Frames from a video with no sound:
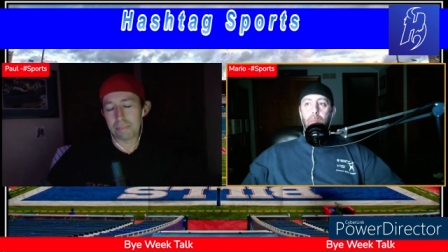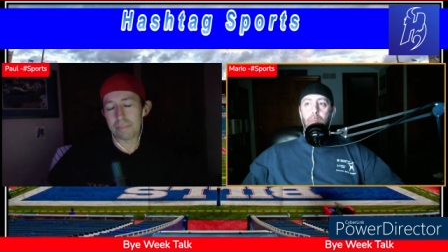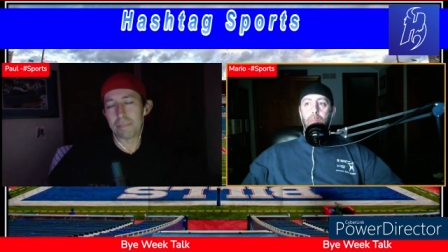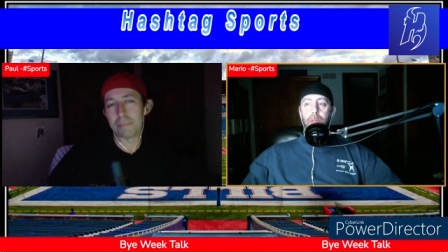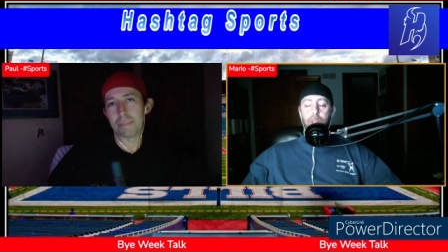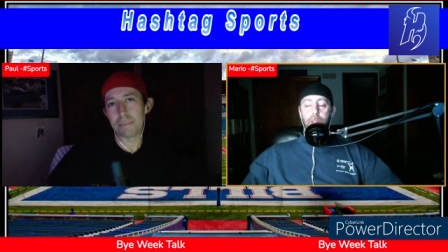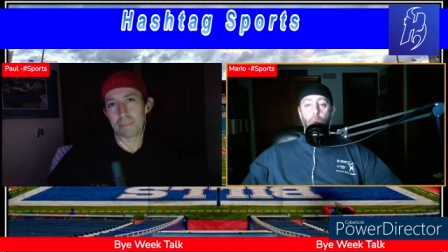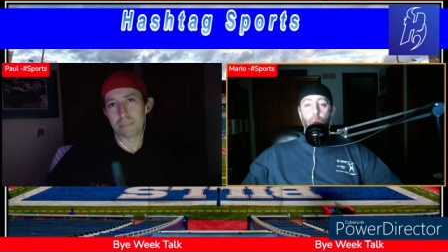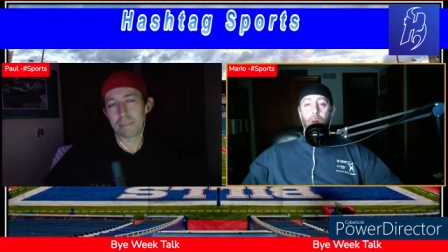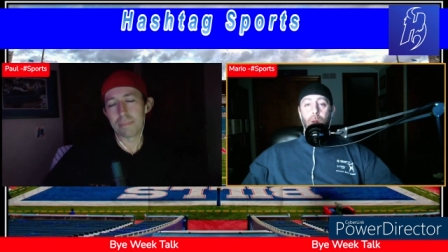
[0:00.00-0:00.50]

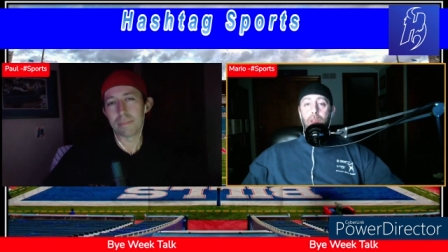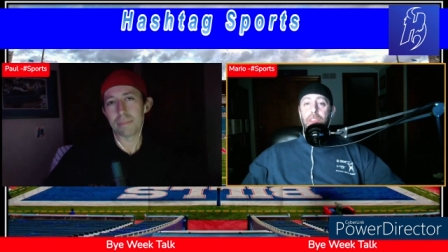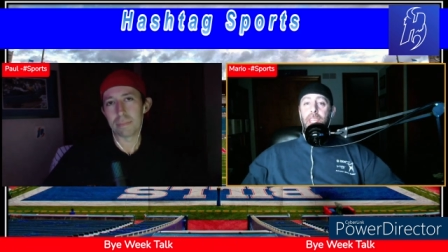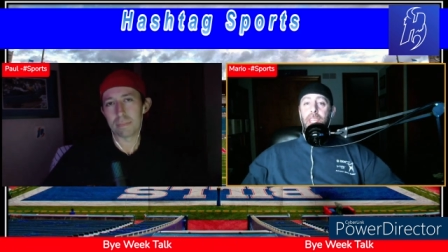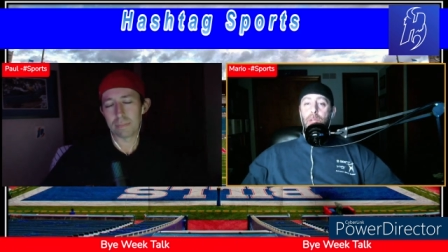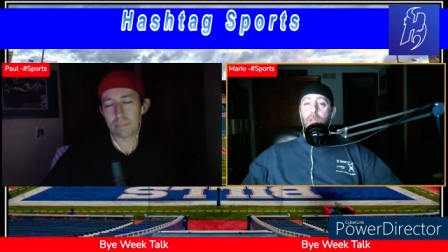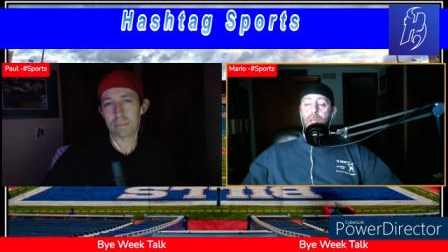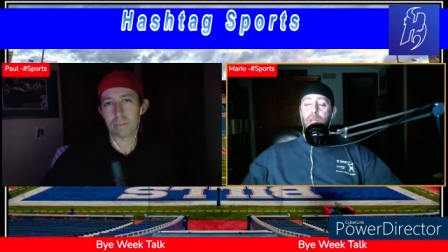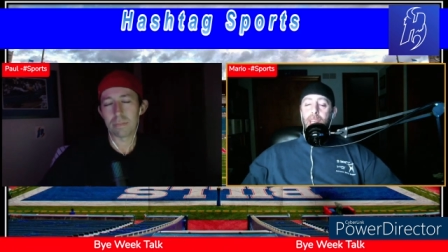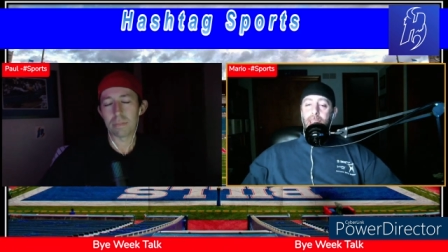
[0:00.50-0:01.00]
But the one thing
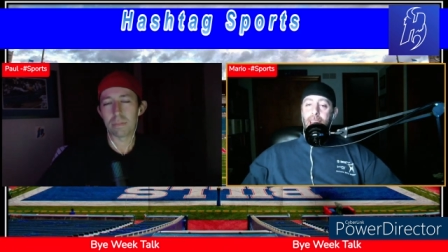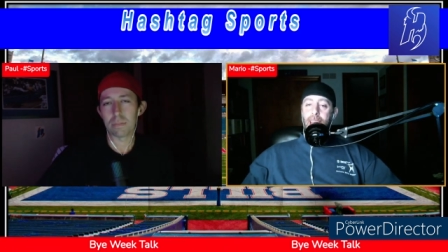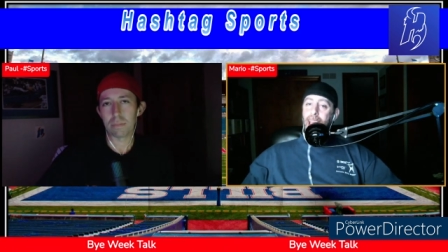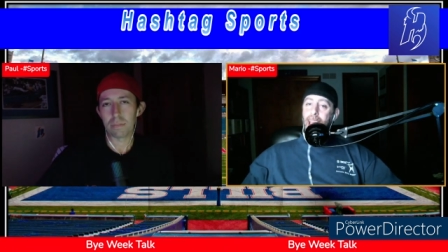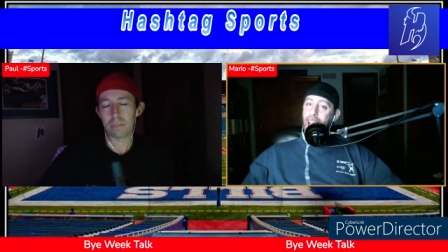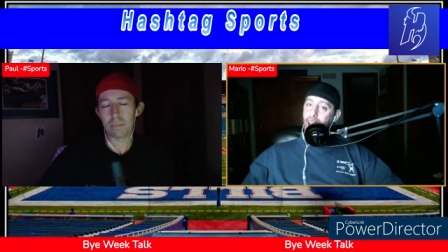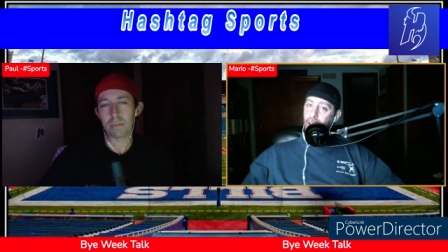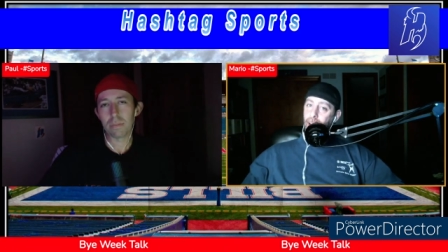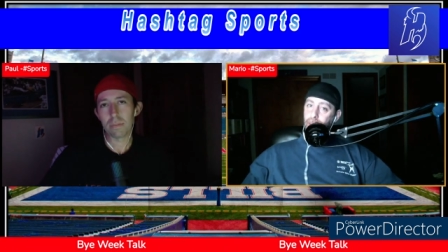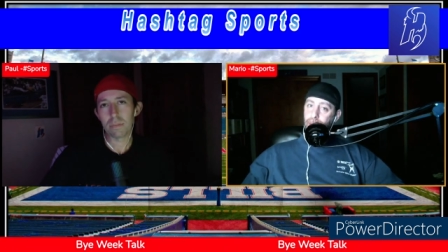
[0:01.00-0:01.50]
you didn't
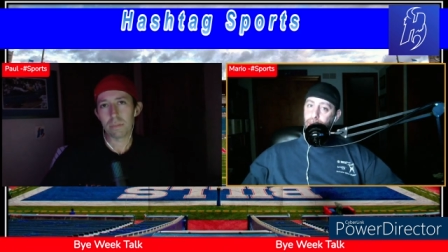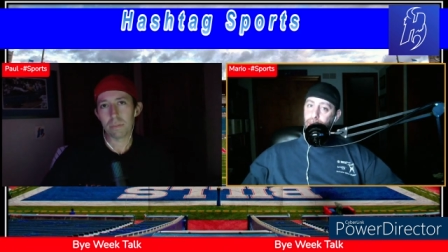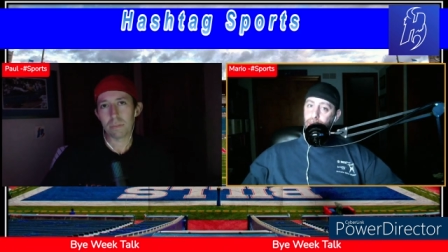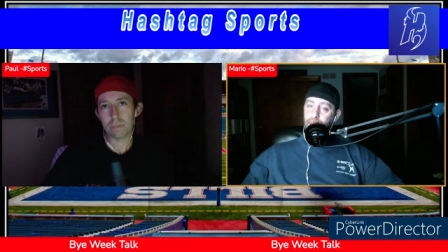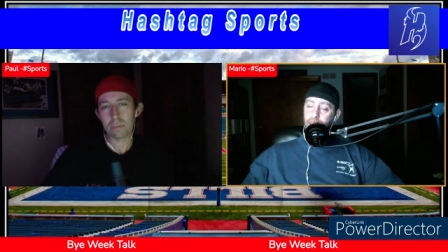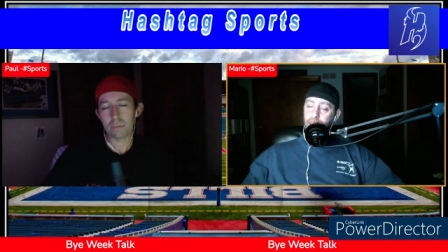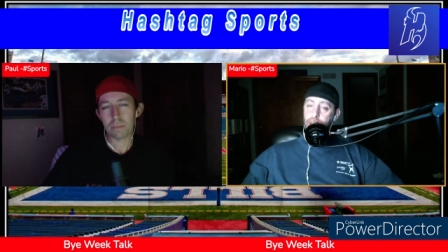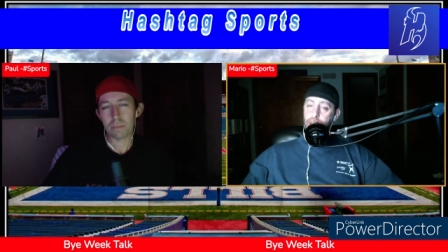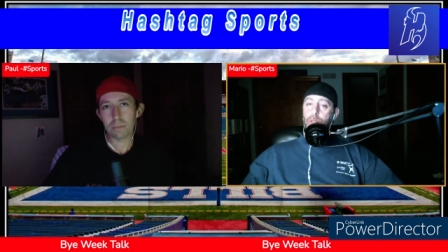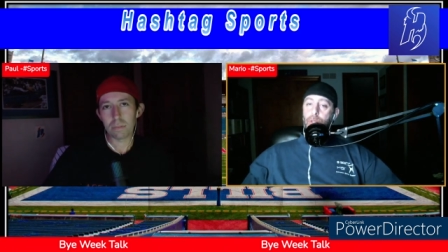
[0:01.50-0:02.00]
have
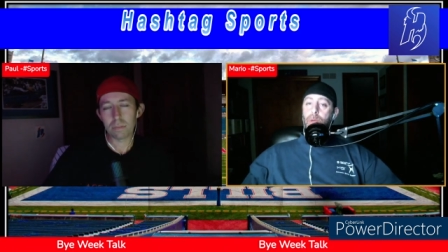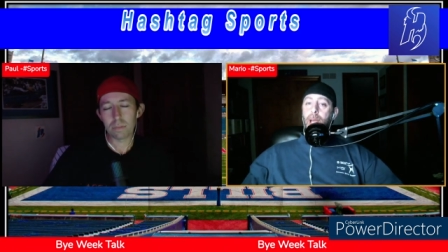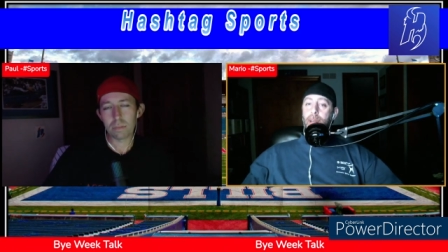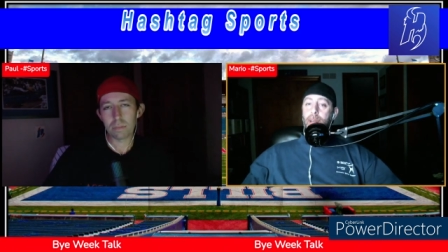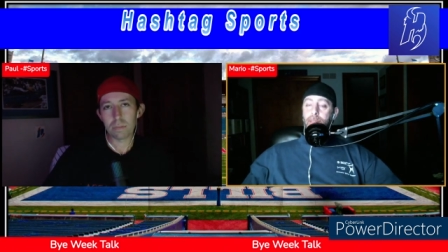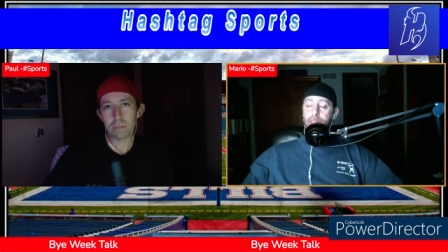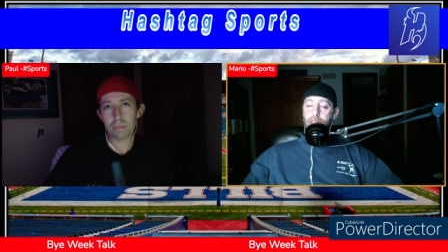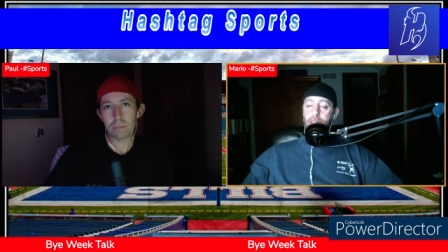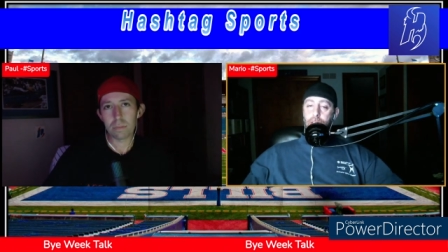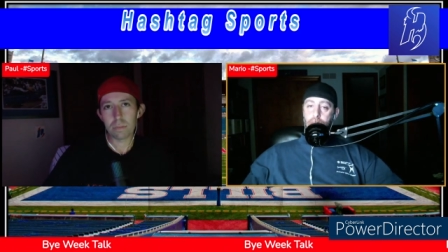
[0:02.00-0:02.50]
that you do
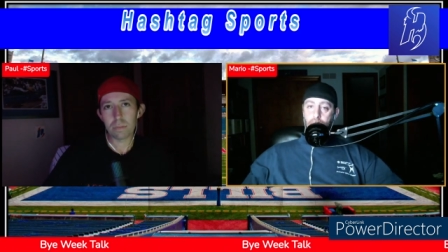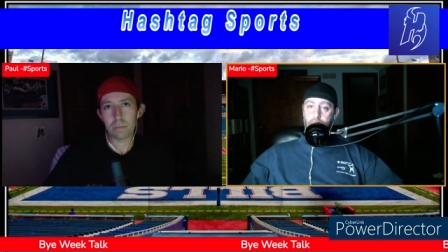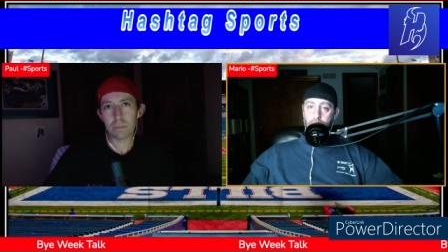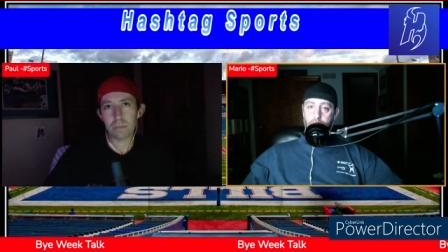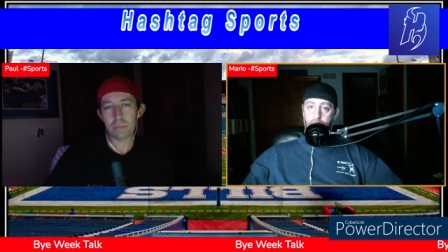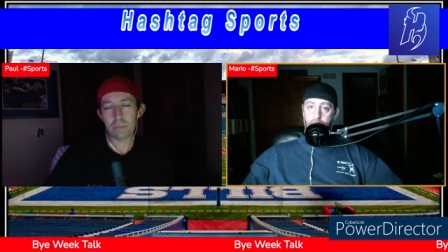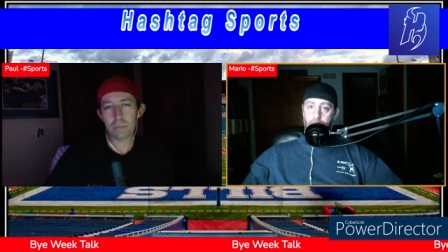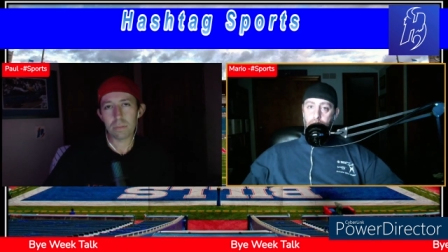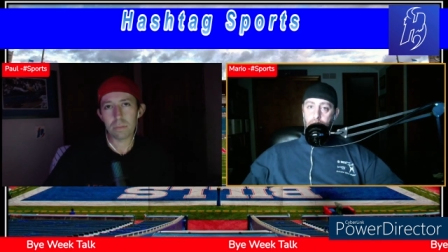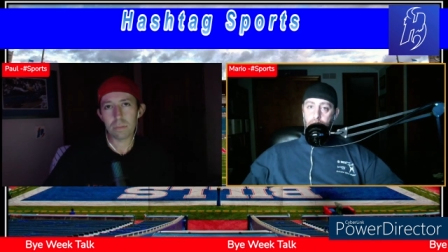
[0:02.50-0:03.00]
have this year